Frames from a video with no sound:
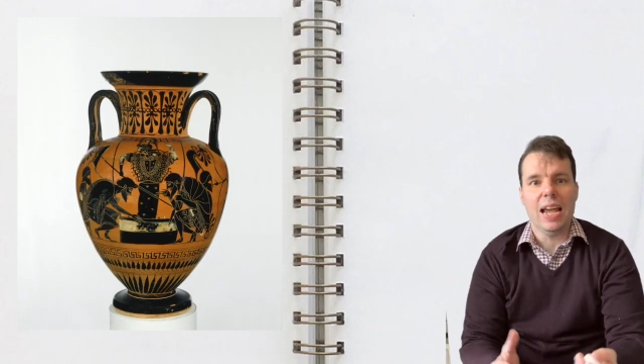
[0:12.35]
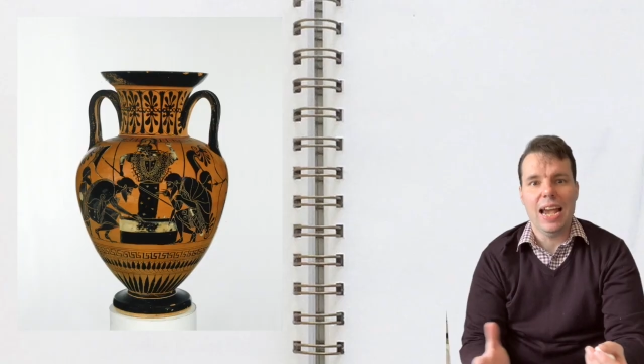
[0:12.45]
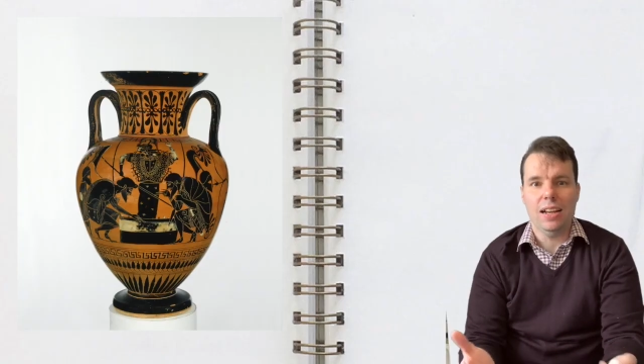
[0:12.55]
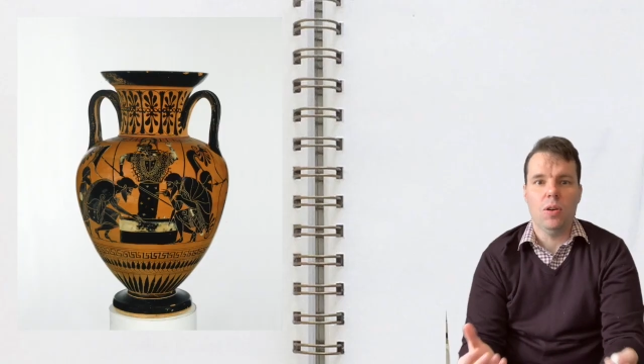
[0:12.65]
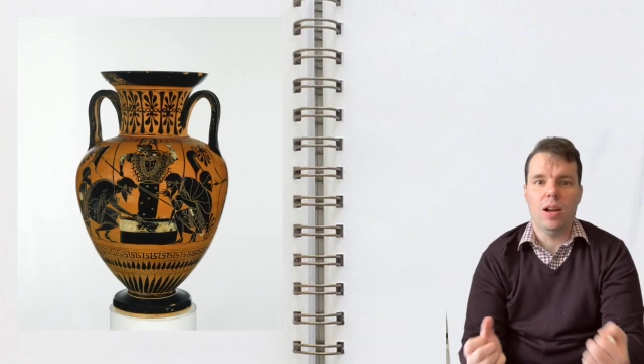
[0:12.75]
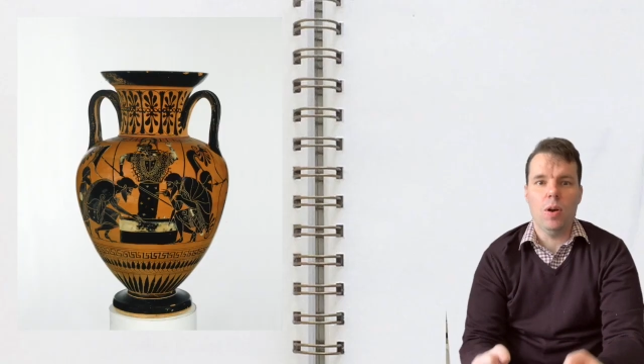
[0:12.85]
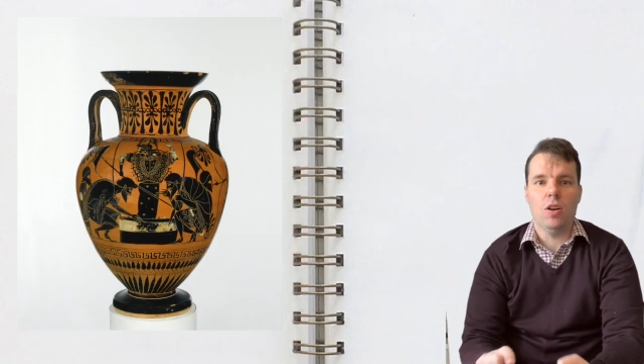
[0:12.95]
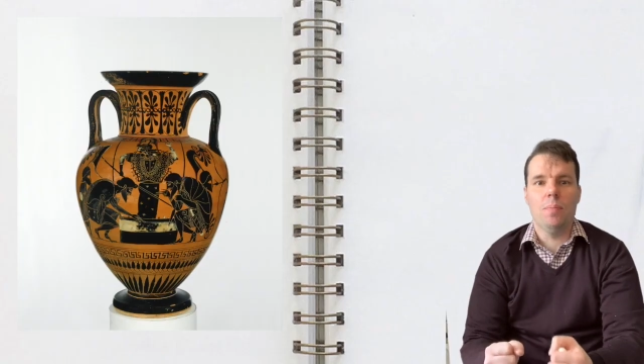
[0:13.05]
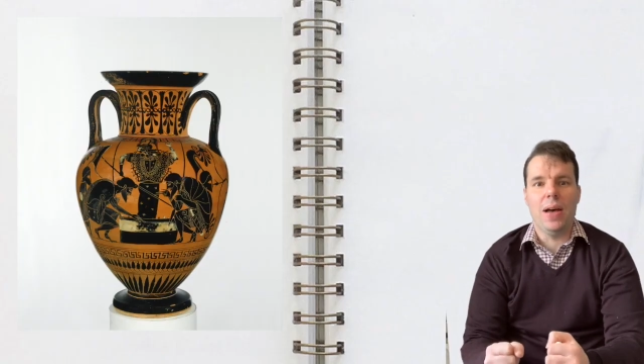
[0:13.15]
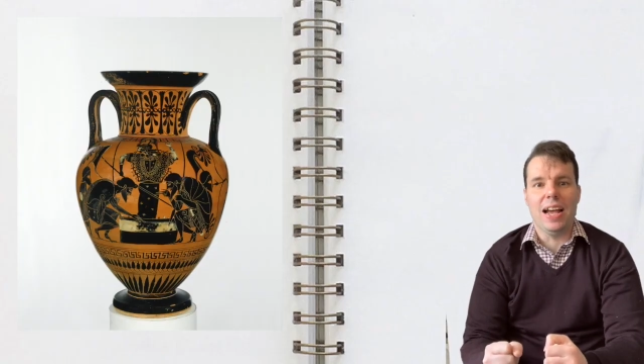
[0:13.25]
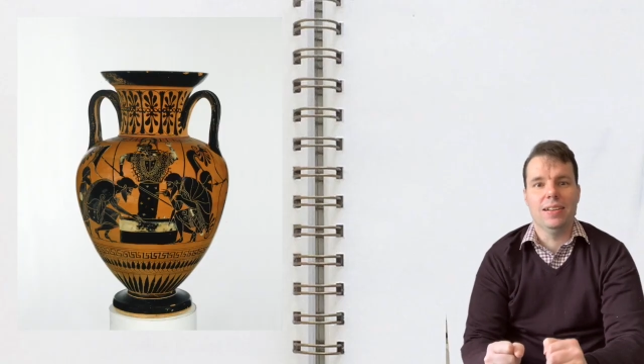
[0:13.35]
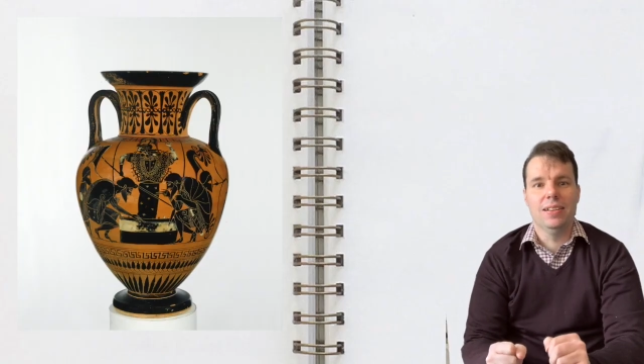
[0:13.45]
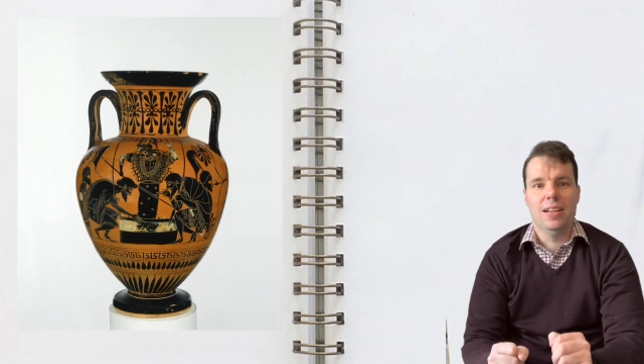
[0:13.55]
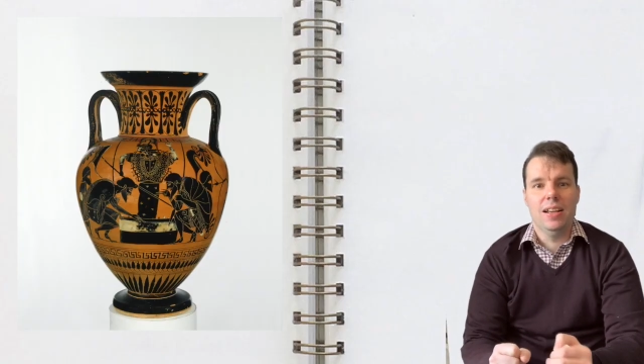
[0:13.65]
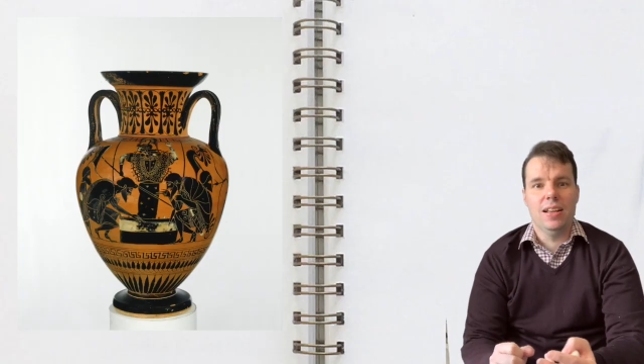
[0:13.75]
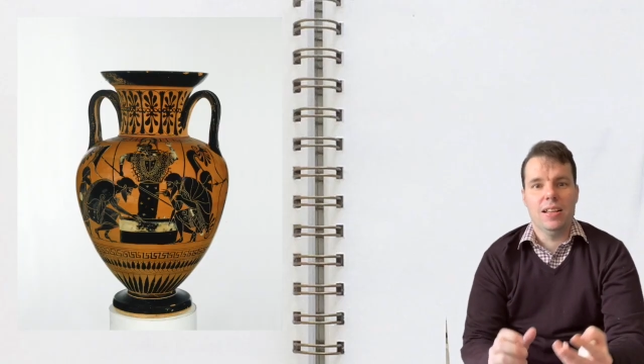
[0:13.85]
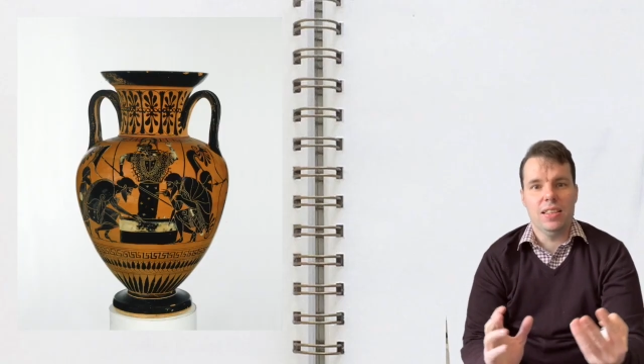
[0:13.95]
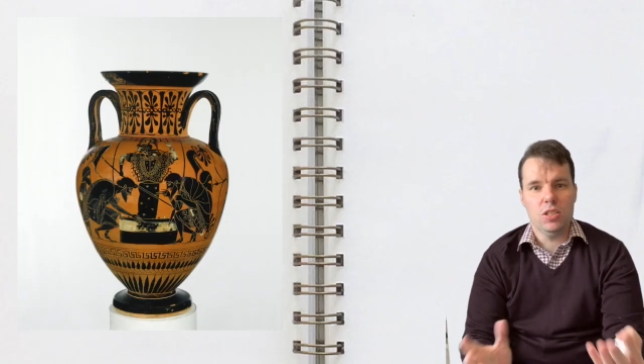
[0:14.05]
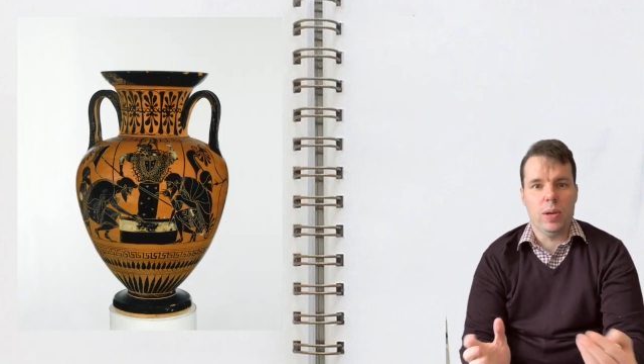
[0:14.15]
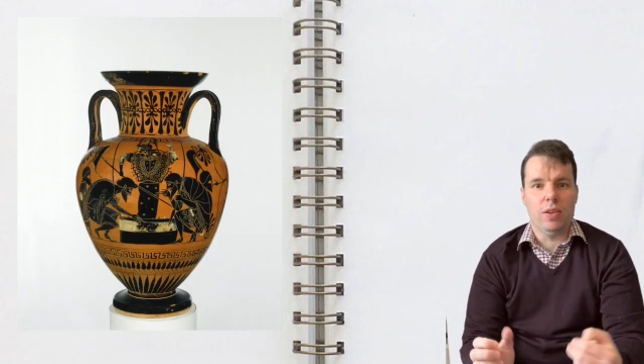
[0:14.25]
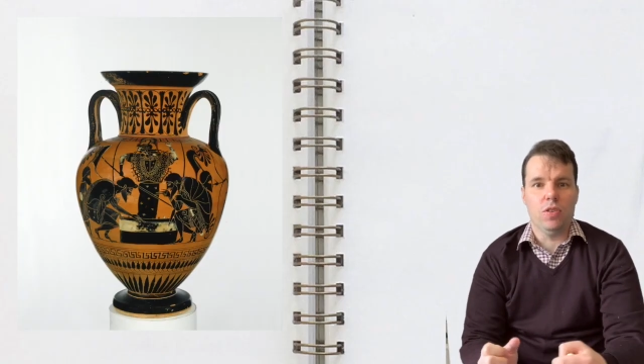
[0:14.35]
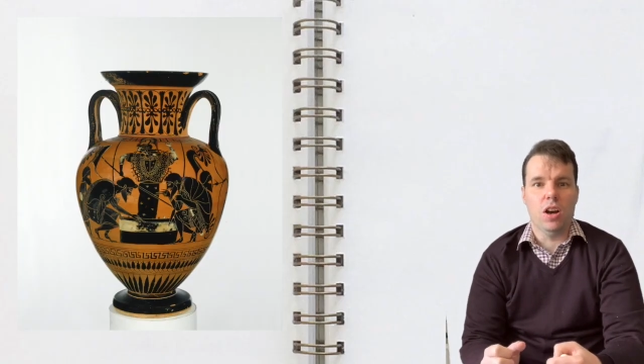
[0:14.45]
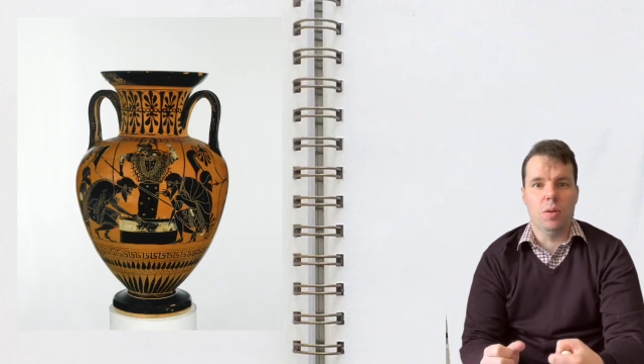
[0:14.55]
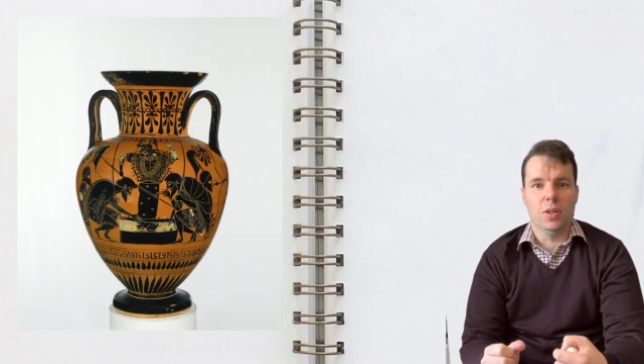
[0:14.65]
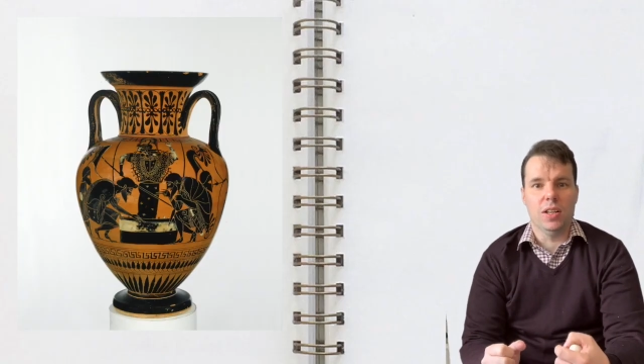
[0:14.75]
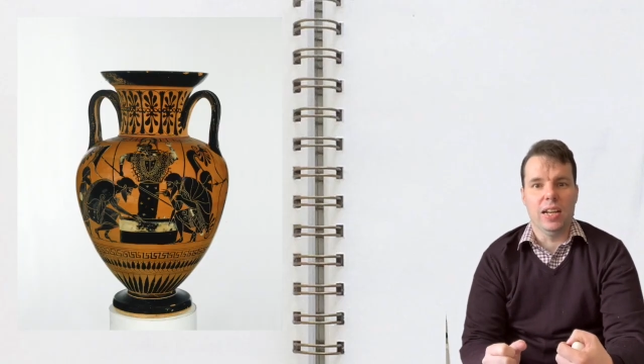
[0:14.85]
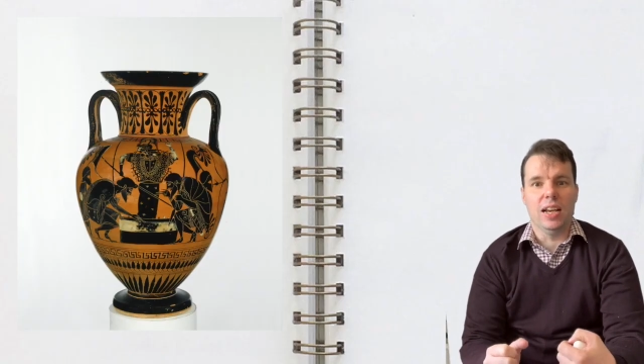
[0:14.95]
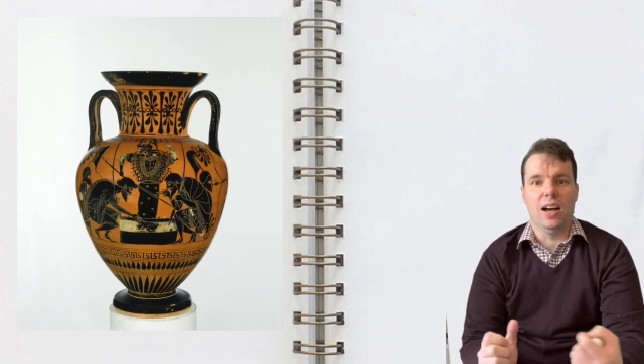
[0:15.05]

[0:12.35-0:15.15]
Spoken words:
Hello and welcome back. This week for home learning